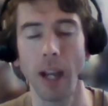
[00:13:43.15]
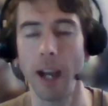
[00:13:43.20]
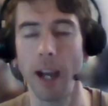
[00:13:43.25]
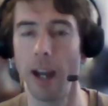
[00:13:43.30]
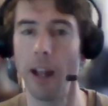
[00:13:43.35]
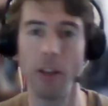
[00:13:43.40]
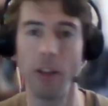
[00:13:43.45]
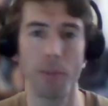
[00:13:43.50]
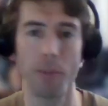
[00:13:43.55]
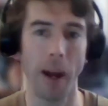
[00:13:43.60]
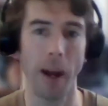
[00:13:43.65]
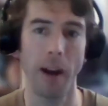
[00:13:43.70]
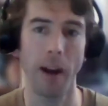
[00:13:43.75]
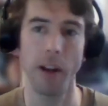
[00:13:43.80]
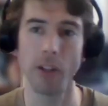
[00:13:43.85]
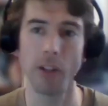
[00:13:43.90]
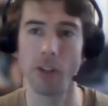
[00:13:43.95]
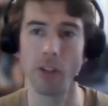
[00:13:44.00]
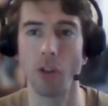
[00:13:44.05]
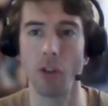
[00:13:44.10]
And
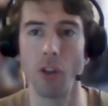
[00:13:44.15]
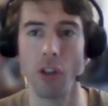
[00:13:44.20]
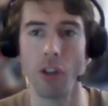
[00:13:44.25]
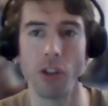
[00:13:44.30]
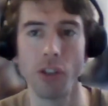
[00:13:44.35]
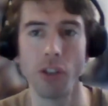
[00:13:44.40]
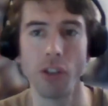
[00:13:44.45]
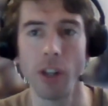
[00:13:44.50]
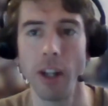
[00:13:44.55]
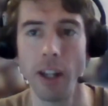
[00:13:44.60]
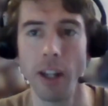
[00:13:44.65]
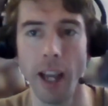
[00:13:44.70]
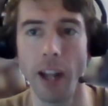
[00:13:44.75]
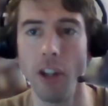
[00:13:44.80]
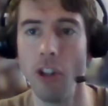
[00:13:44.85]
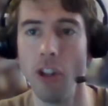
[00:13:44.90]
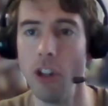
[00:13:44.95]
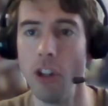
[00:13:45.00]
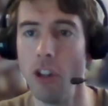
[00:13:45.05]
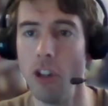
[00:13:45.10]
parents, of course,
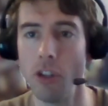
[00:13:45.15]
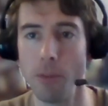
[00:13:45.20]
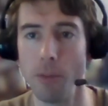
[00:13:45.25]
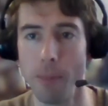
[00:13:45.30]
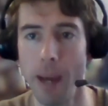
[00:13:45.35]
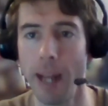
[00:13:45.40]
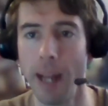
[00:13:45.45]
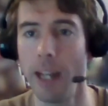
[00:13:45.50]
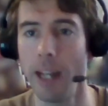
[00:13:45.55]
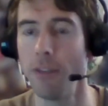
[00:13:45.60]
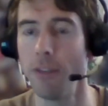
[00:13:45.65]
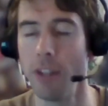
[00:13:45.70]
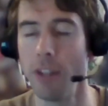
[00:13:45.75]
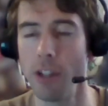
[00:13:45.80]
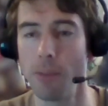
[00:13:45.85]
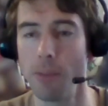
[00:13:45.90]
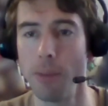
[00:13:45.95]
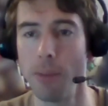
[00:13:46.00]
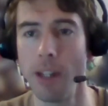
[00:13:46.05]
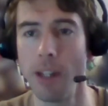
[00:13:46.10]
can use many of
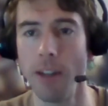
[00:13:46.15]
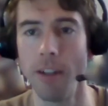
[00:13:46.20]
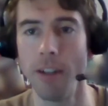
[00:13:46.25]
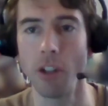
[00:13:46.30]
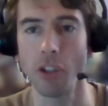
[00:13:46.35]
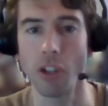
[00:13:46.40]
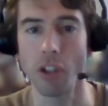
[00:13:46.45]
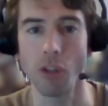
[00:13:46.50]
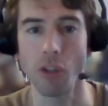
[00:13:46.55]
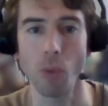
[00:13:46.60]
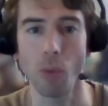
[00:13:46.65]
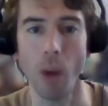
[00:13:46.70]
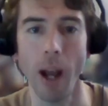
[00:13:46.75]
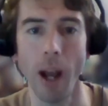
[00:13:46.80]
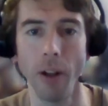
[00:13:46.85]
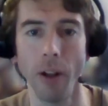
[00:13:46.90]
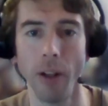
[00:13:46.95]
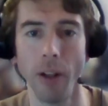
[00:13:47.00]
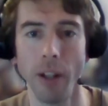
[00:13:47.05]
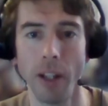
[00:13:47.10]
these materials as
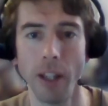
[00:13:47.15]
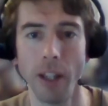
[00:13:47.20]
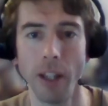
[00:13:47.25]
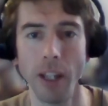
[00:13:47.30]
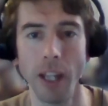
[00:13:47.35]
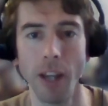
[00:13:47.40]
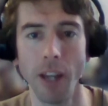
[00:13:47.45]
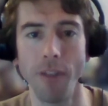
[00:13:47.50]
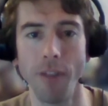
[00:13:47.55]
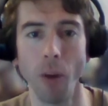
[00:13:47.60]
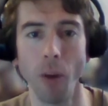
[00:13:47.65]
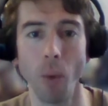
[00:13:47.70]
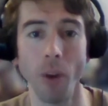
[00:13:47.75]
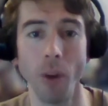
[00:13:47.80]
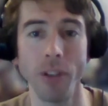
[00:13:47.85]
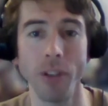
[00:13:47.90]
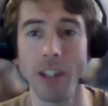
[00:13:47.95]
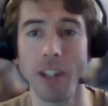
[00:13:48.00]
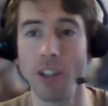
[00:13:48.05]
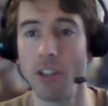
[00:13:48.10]
well if they're
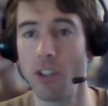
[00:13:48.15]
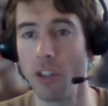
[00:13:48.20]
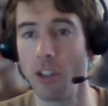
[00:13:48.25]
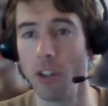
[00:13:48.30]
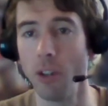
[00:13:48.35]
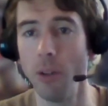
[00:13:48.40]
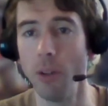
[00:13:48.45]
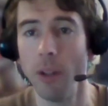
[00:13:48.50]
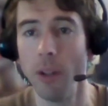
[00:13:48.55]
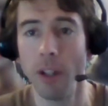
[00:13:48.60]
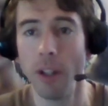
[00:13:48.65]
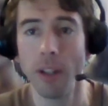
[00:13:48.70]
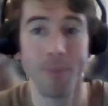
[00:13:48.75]
wanting to do